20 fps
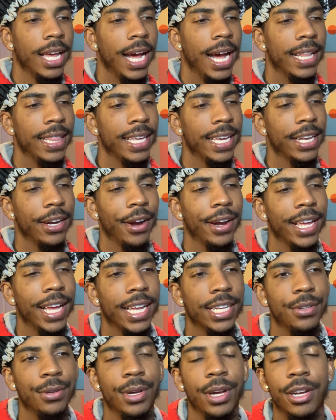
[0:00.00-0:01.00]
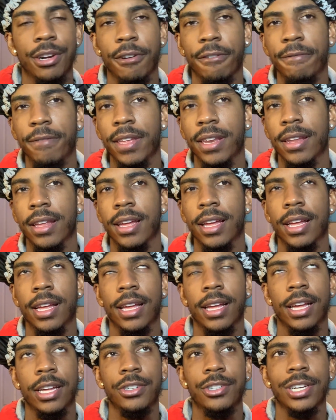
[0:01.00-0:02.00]
I think it already got to 100,
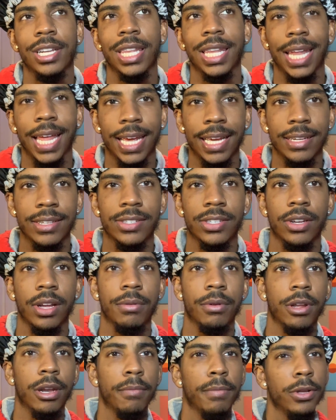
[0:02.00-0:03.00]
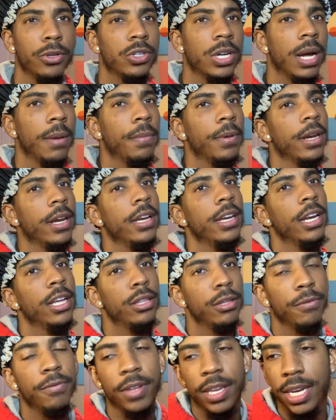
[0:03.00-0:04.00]
uh, 100 likes, so I'm gonna be dropping
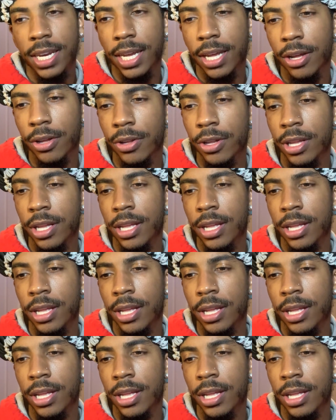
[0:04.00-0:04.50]
another video.